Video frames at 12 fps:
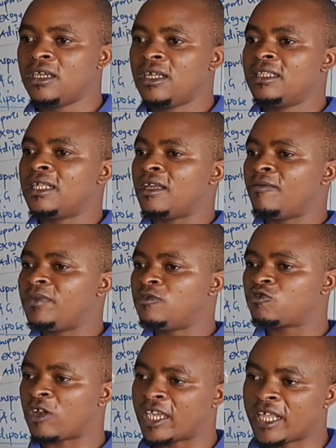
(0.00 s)
The
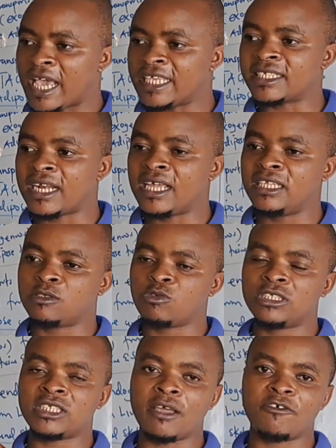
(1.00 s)
triglycerides which
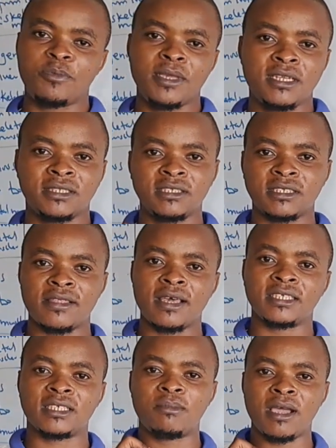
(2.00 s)
have been
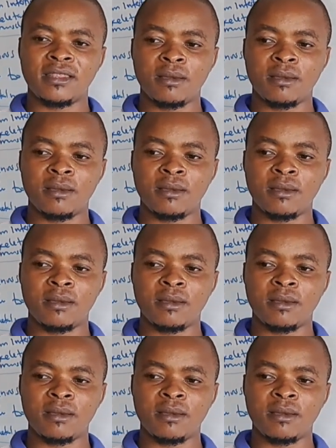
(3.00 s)
synthesized by the